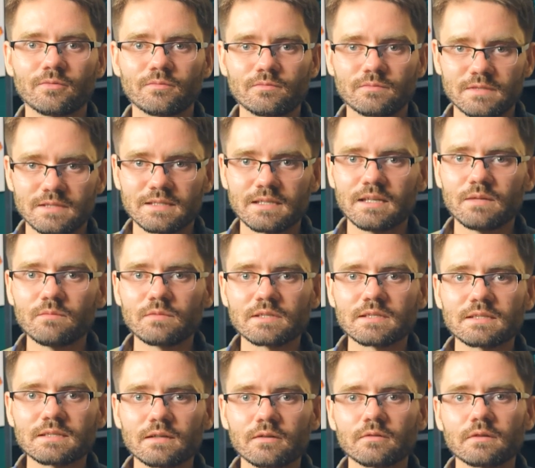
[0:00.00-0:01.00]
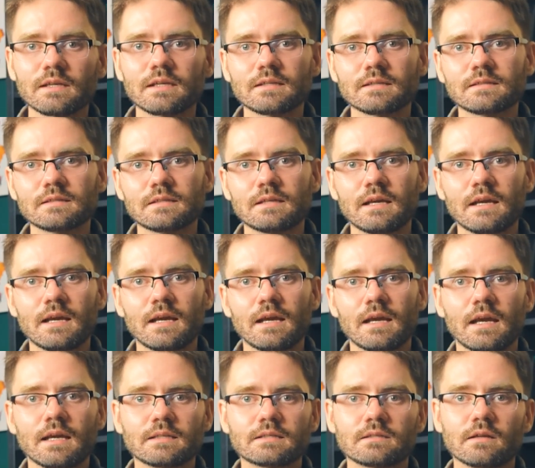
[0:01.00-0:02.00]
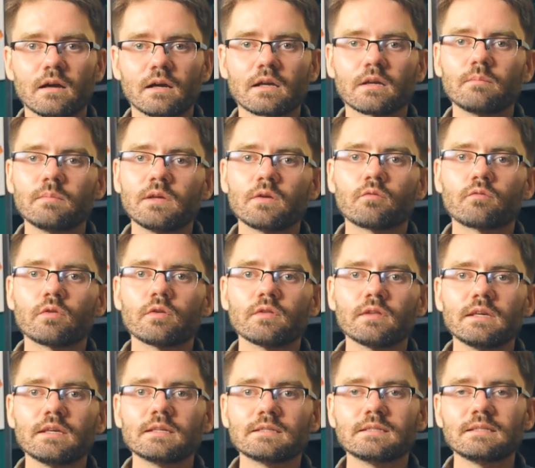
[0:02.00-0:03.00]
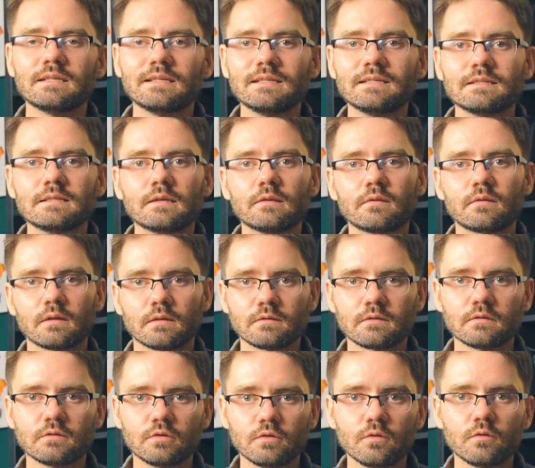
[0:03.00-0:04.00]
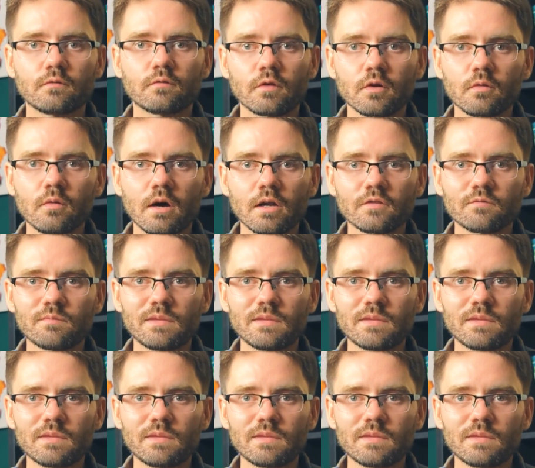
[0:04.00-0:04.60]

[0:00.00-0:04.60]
Sitting with stillness, it's not going to be a really easy thing to do for a lot of